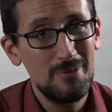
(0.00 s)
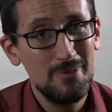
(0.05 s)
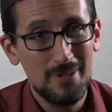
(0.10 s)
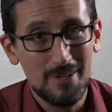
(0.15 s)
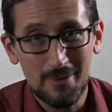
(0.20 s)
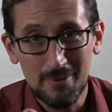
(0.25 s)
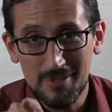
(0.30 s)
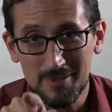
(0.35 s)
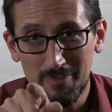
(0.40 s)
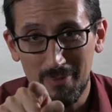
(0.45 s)
so you
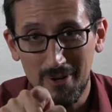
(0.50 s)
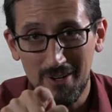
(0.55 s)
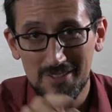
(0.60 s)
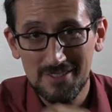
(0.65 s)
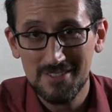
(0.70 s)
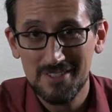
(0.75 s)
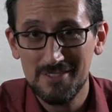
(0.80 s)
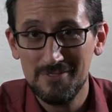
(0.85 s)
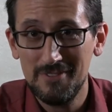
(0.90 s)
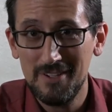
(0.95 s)
can always
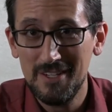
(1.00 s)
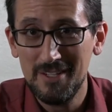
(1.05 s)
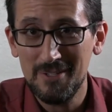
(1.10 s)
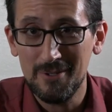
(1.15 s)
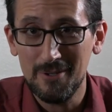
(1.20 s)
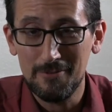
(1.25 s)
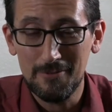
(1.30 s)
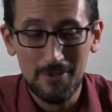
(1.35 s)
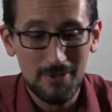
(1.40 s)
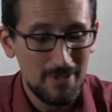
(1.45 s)
pause this
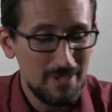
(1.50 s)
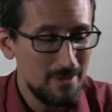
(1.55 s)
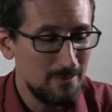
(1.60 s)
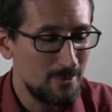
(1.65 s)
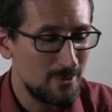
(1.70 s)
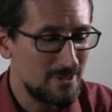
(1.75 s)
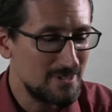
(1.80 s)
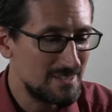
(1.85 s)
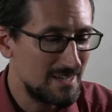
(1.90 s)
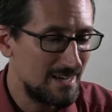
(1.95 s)
video if you
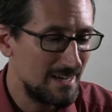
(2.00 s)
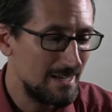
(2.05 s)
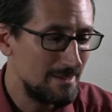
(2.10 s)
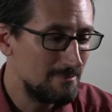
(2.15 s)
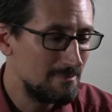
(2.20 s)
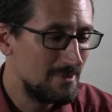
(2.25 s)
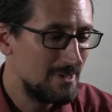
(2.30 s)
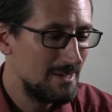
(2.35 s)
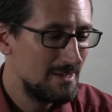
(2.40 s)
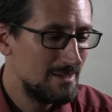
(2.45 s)
need more
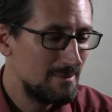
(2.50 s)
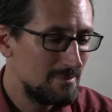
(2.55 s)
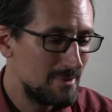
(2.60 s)
time,